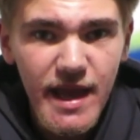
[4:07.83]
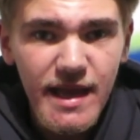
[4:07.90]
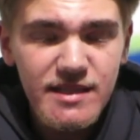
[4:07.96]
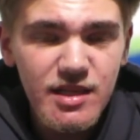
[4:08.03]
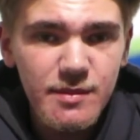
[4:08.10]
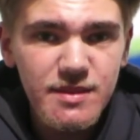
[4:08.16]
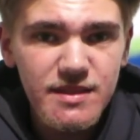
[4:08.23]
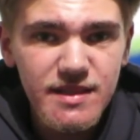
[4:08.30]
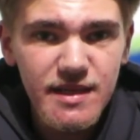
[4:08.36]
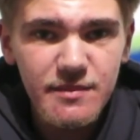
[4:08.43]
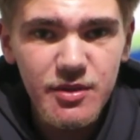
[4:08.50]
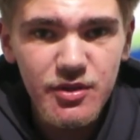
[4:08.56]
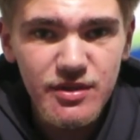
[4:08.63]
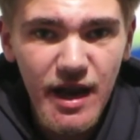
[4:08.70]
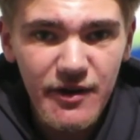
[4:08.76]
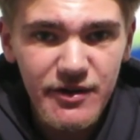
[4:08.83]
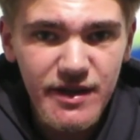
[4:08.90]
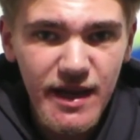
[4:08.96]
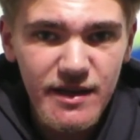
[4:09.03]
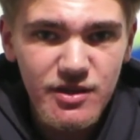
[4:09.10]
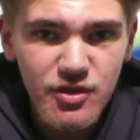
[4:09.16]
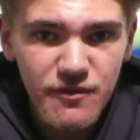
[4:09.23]
In terms of team news, Harry
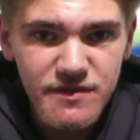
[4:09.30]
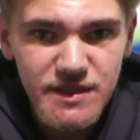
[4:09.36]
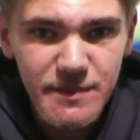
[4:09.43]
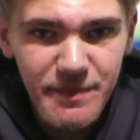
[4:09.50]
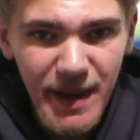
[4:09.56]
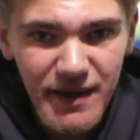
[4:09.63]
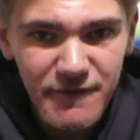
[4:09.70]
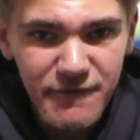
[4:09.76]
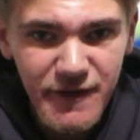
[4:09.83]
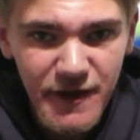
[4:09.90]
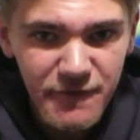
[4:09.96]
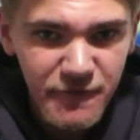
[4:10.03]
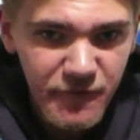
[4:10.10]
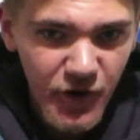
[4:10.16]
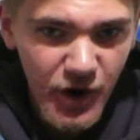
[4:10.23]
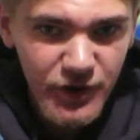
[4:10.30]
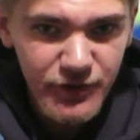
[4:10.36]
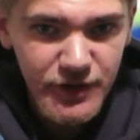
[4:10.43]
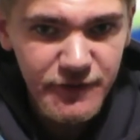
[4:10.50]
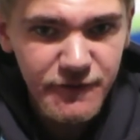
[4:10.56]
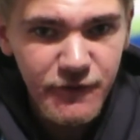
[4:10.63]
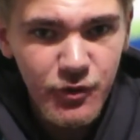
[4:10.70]
Kane is obviously back, fit and
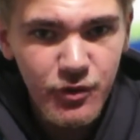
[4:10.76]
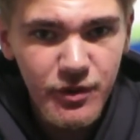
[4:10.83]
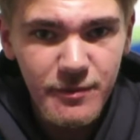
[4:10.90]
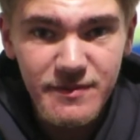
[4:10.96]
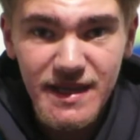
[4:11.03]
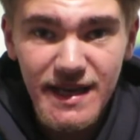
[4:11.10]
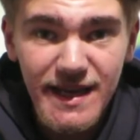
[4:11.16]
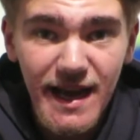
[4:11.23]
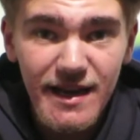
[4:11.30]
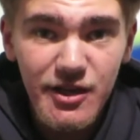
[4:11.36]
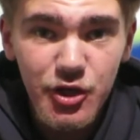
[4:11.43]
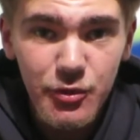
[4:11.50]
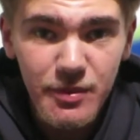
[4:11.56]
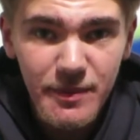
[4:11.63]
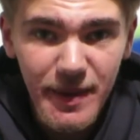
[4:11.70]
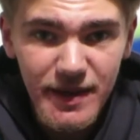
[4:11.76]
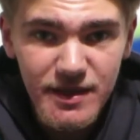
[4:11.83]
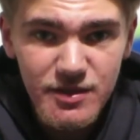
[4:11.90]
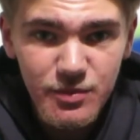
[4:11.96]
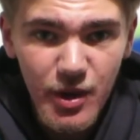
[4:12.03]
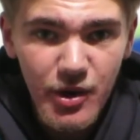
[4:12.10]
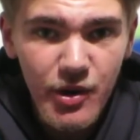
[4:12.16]
firing for them. Dele Alli could be back
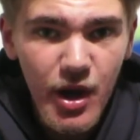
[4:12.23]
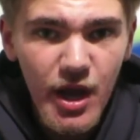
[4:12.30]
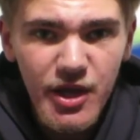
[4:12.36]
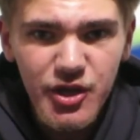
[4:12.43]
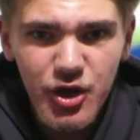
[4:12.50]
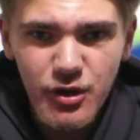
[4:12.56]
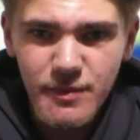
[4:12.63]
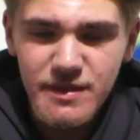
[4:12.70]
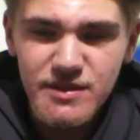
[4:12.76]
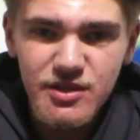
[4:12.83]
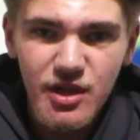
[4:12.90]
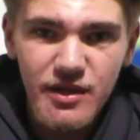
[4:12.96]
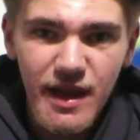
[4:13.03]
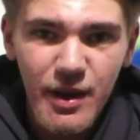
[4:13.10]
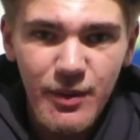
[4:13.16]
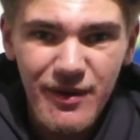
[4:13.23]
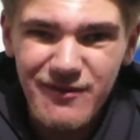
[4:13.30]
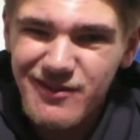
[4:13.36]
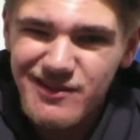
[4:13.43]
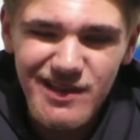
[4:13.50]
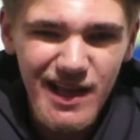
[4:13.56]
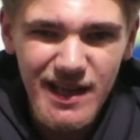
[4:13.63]
as well. Heung-min Son,
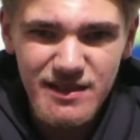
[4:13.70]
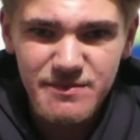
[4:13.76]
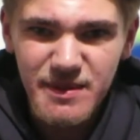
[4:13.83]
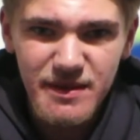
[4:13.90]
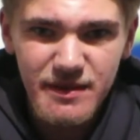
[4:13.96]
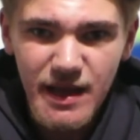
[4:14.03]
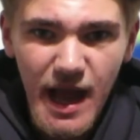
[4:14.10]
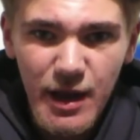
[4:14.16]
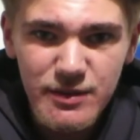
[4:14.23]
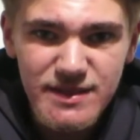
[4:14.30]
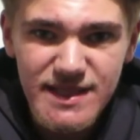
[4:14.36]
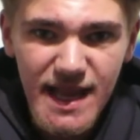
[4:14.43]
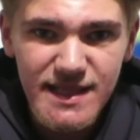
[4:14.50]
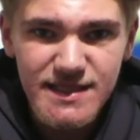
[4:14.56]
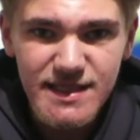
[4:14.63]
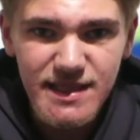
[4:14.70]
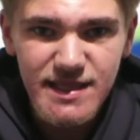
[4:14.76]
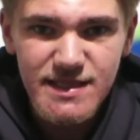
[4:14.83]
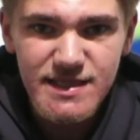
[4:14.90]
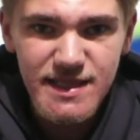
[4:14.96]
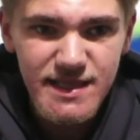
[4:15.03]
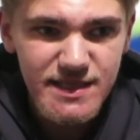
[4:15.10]
however, has been outstanding
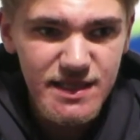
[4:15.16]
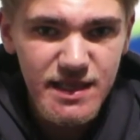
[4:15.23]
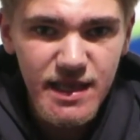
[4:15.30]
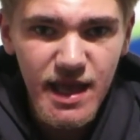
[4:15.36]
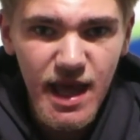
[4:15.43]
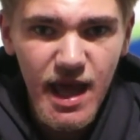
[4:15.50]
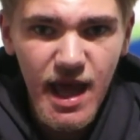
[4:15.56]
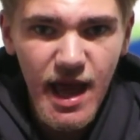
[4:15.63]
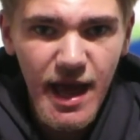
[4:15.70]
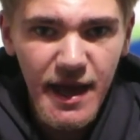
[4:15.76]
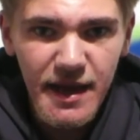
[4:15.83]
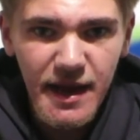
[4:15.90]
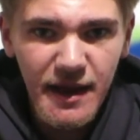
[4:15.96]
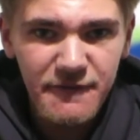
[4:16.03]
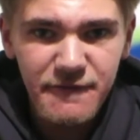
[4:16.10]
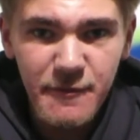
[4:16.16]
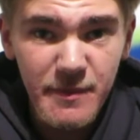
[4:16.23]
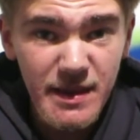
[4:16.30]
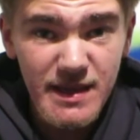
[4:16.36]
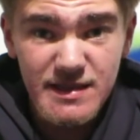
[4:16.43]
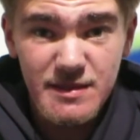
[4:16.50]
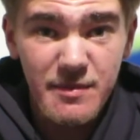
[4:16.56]
this season. And for
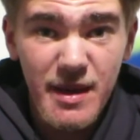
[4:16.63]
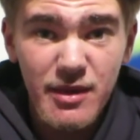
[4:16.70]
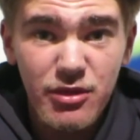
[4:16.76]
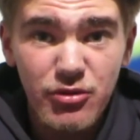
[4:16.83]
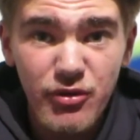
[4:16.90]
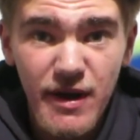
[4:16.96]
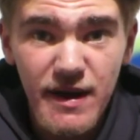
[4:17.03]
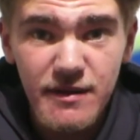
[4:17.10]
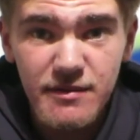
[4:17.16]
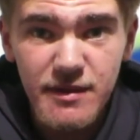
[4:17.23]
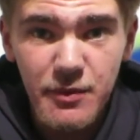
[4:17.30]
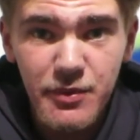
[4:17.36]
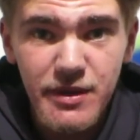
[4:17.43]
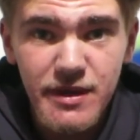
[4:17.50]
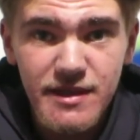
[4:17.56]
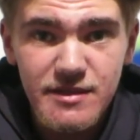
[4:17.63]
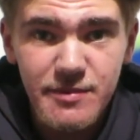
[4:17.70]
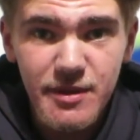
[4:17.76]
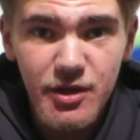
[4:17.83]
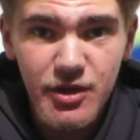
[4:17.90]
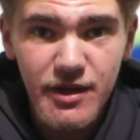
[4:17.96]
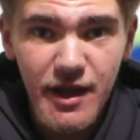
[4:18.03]
me, is the main threat that we need to
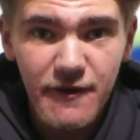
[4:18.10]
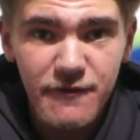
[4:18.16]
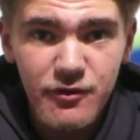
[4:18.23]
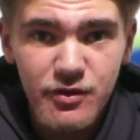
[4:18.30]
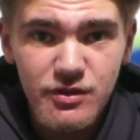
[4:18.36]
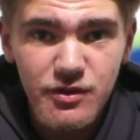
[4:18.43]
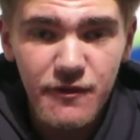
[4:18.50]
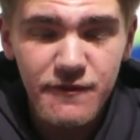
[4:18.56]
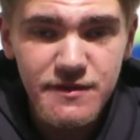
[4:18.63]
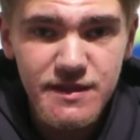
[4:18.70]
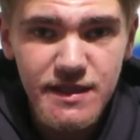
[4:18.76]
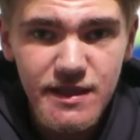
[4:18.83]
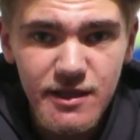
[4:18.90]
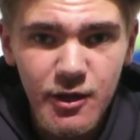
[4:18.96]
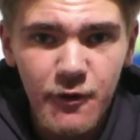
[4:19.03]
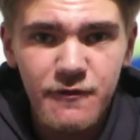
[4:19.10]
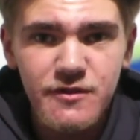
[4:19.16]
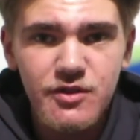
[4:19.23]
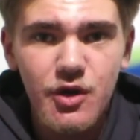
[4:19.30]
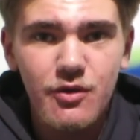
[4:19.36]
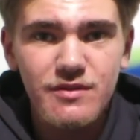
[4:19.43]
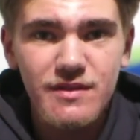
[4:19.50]
be looking out for, because obviously he
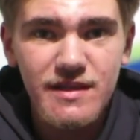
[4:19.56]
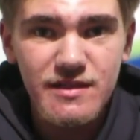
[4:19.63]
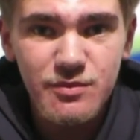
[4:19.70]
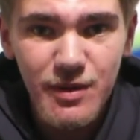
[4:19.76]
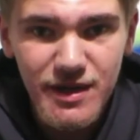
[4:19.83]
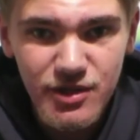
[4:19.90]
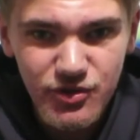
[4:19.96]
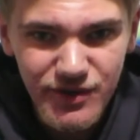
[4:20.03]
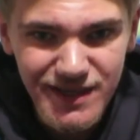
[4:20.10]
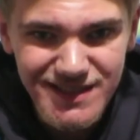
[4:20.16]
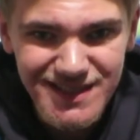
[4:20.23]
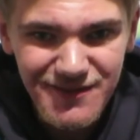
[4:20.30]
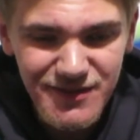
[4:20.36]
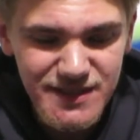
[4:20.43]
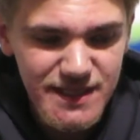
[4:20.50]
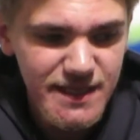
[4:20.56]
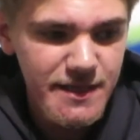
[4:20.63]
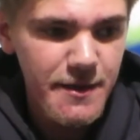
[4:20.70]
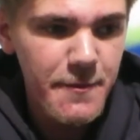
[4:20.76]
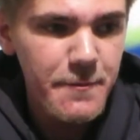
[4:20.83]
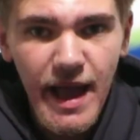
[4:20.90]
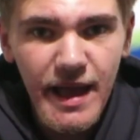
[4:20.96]
offers goals as well as creativity.
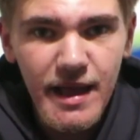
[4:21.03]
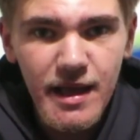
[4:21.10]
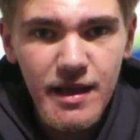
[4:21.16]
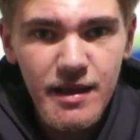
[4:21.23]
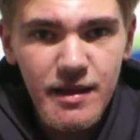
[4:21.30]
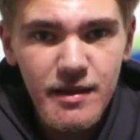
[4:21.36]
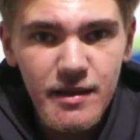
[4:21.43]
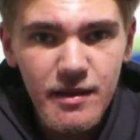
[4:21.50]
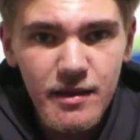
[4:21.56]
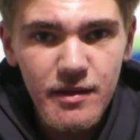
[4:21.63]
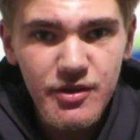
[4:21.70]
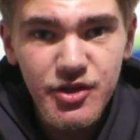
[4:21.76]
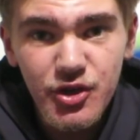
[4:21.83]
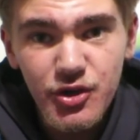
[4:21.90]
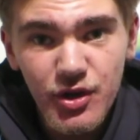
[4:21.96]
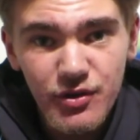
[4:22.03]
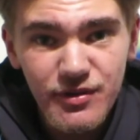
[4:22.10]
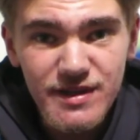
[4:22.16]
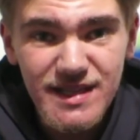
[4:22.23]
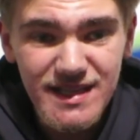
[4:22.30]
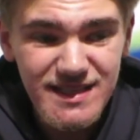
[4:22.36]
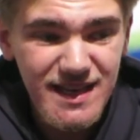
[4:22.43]
Hugo
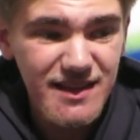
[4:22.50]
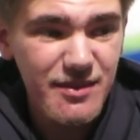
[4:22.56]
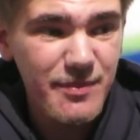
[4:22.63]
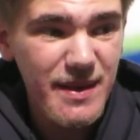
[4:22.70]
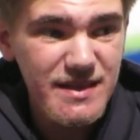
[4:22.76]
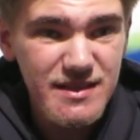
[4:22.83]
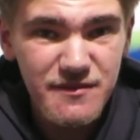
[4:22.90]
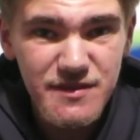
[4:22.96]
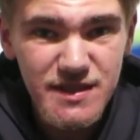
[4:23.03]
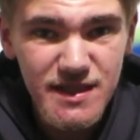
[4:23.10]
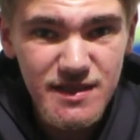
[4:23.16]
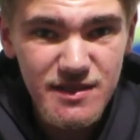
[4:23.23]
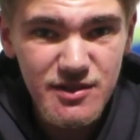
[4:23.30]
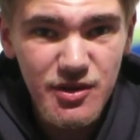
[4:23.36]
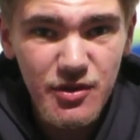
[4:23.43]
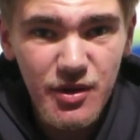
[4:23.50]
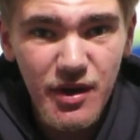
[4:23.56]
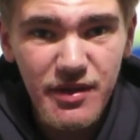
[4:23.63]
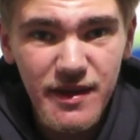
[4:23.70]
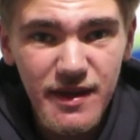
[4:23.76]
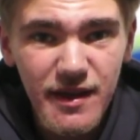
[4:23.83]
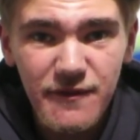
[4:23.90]
Lloris hasn't had the best of seasons, so I
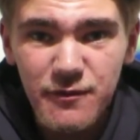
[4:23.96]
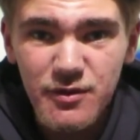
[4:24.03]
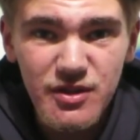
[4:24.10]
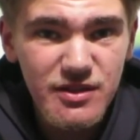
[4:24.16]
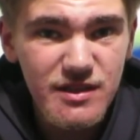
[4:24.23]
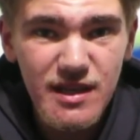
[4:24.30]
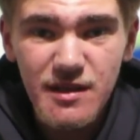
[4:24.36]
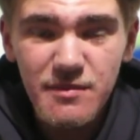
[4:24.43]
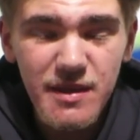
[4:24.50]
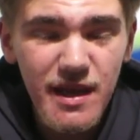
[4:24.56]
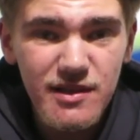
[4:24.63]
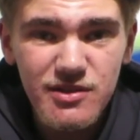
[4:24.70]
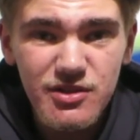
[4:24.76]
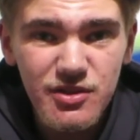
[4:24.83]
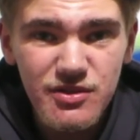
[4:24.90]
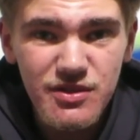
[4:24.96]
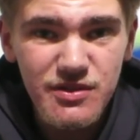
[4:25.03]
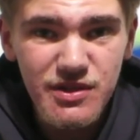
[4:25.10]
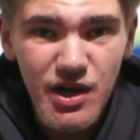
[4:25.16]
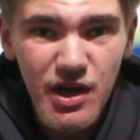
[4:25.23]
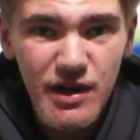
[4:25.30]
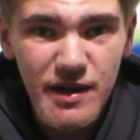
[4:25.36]
think if we just keep getting shots on
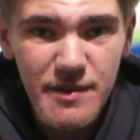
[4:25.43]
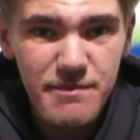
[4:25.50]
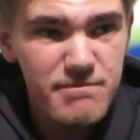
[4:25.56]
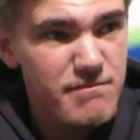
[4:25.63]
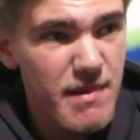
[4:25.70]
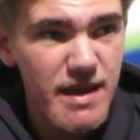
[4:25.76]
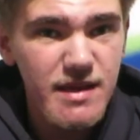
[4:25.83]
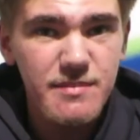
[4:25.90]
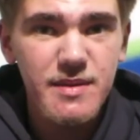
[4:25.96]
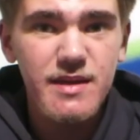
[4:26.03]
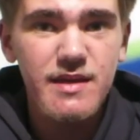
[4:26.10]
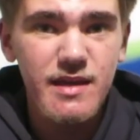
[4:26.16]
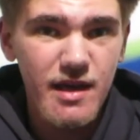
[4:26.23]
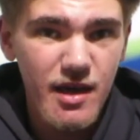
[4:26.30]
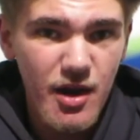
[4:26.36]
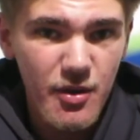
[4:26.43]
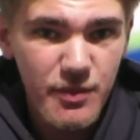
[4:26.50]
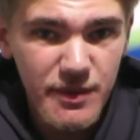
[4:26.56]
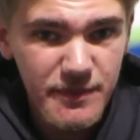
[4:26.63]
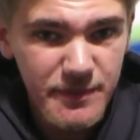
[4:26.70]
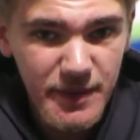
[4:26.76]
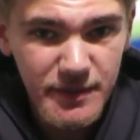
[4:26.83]
target, maybe
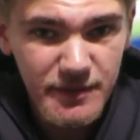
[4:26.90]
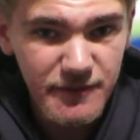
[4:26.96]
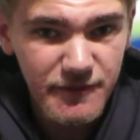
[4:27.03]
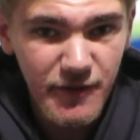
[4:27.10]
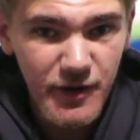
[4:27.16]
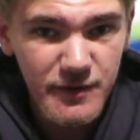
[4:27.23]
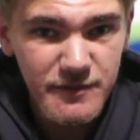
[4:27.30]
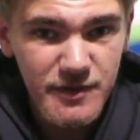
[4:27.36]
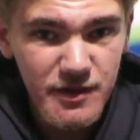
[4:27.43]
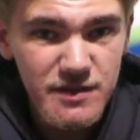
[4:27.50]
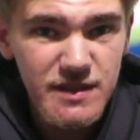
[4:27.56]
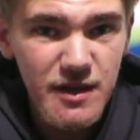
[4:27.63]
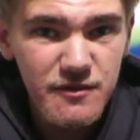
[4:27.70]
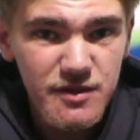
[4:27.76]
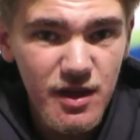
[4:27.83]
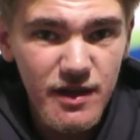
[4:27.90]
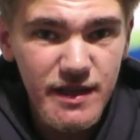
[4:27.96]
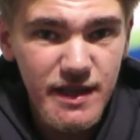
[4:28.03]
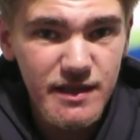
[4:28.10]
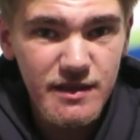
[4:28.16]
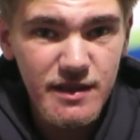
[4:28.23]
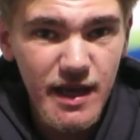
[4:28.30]
we may find ourselves
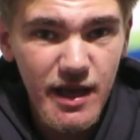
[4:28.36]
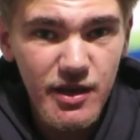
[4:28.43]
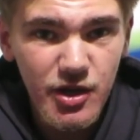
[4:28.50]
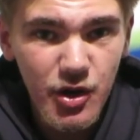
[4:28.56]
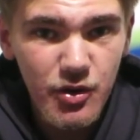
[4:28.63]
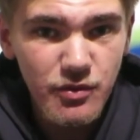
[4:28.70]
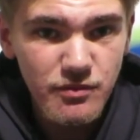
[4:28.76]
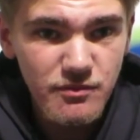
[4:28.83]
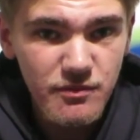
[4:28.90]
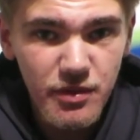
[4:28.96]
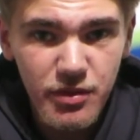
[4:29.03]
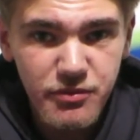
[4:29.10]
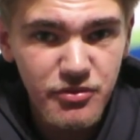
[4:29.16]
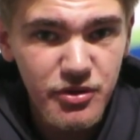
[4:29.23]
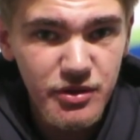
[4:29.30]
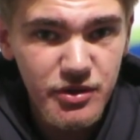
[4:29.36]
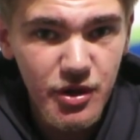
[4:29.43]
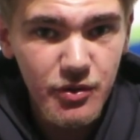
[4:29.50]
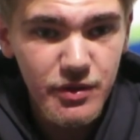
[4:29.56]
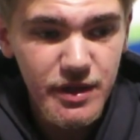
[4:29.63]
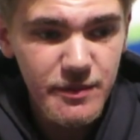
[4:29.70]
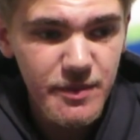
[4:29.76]
lucky and get a goal through a
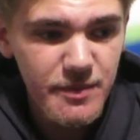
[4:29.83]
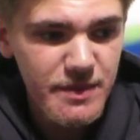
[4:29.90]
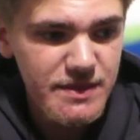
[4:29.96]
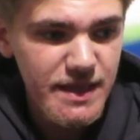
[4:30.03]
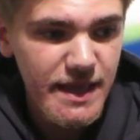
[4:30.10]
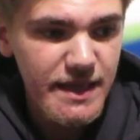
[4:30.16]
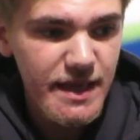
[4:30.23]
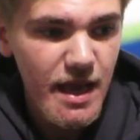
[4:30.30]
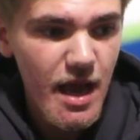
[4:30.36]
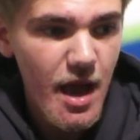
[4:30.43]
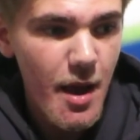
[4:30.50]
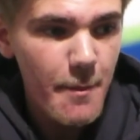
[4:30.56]
goalkeeping mistake.